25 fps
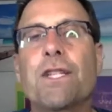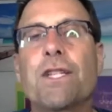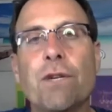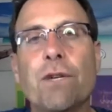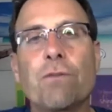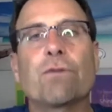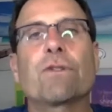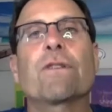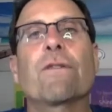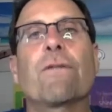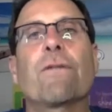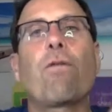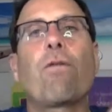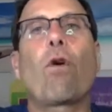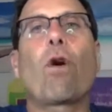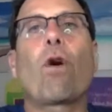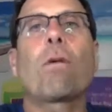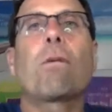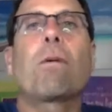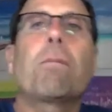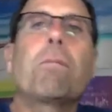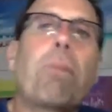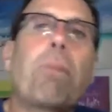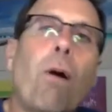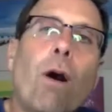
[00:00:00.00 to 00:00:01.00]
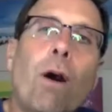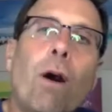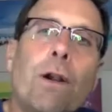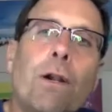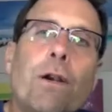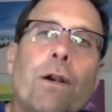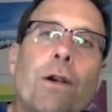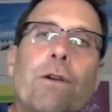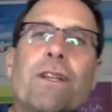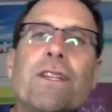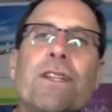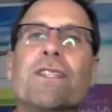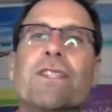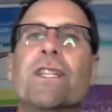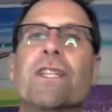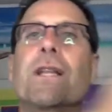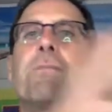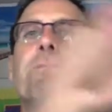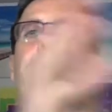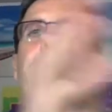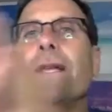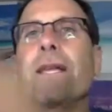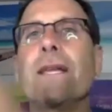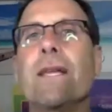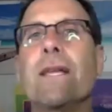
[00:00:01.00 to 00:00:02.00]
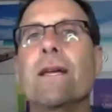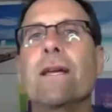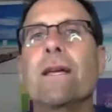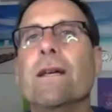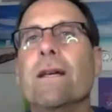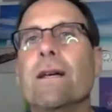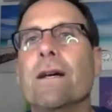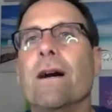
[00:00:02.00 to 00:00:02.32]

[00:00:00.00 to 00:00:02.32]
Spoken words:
He was a former partner. He's going to be